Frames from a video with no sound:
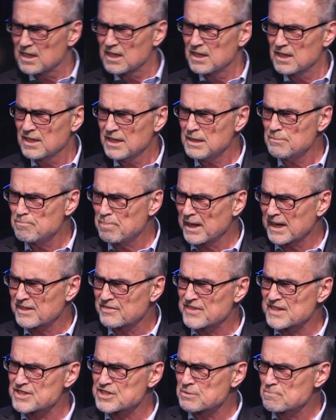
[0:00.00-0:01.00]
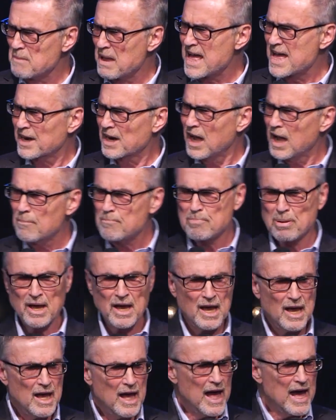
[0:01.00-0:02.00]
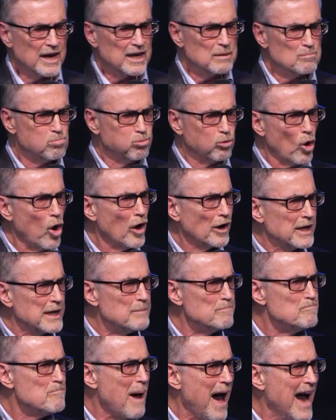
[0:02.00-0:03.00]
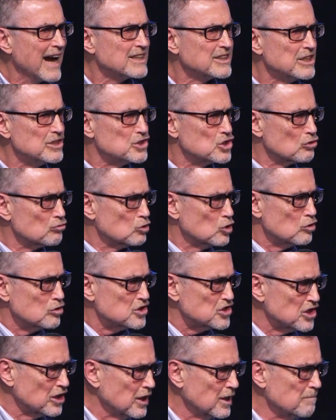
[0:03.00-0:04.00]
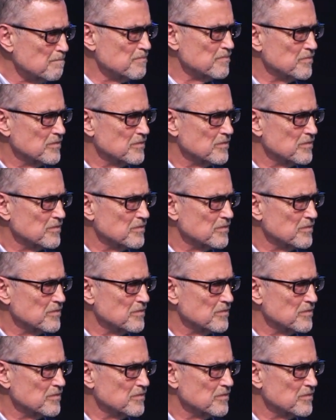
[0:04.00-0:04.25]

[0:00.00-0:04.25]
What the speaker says: He picked this man up and he brought him back to Jerusalem.